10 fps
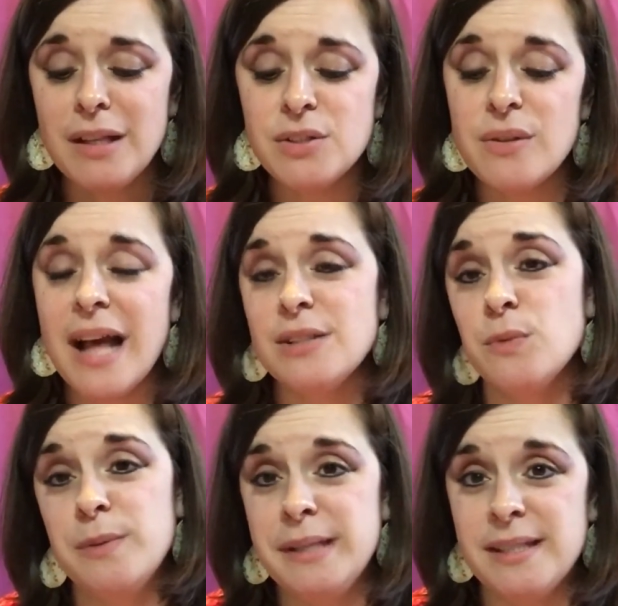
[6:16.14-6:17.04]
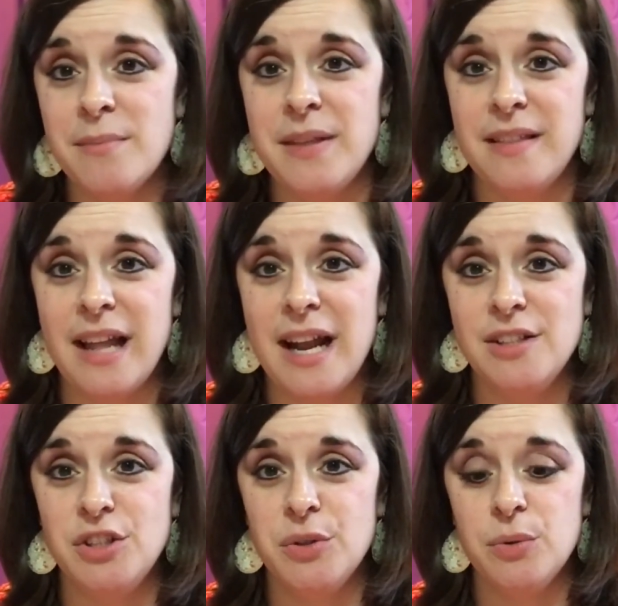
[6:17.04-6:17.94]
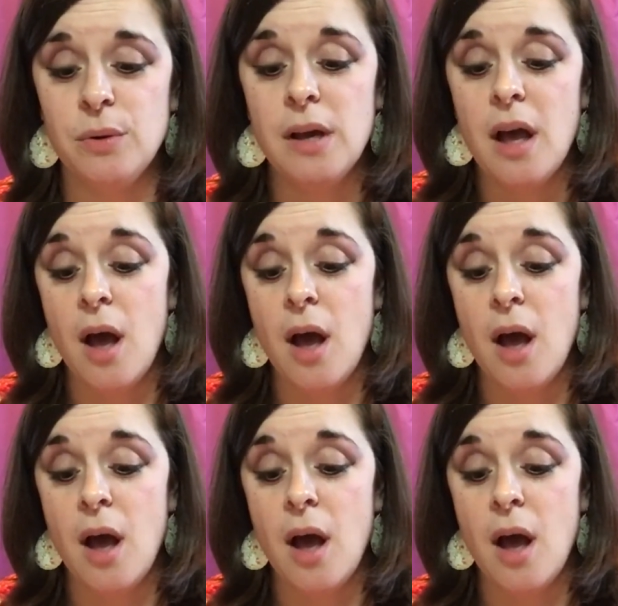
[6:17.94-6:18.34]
So that would be something that I do.